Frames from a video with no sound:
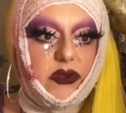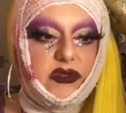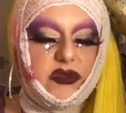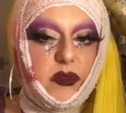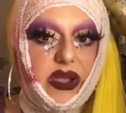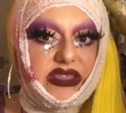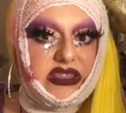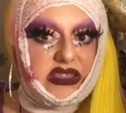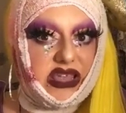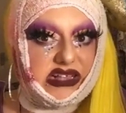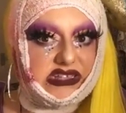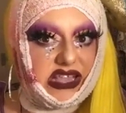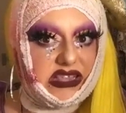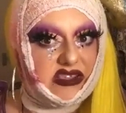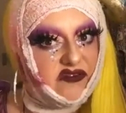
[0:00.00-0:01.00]
the way that they
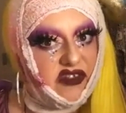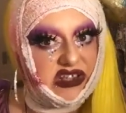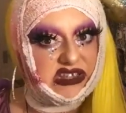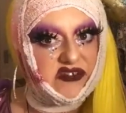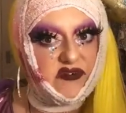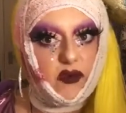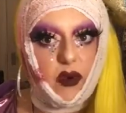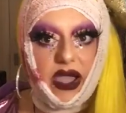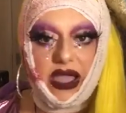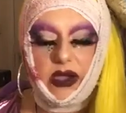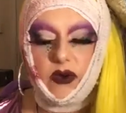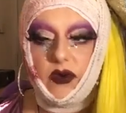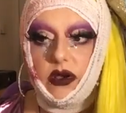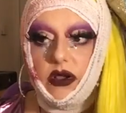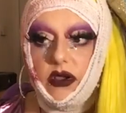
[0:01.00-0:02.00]
set the festival
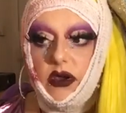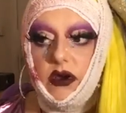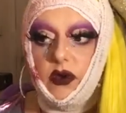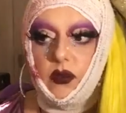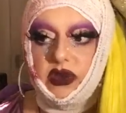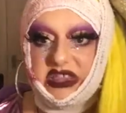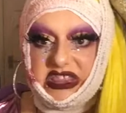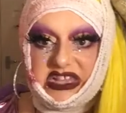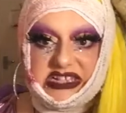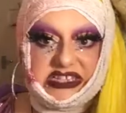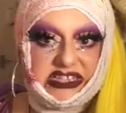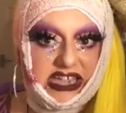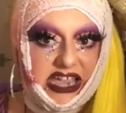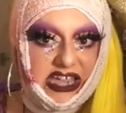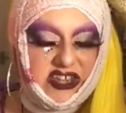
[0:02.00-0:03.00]
out with the
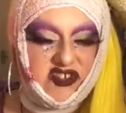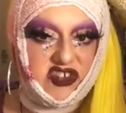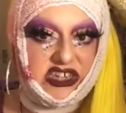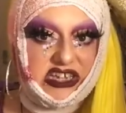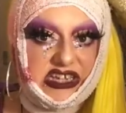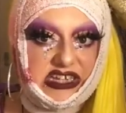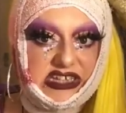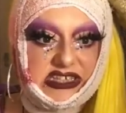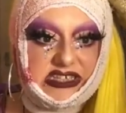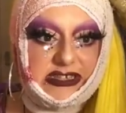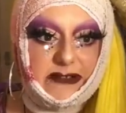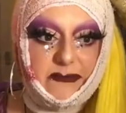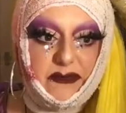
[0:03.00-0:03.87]
stages,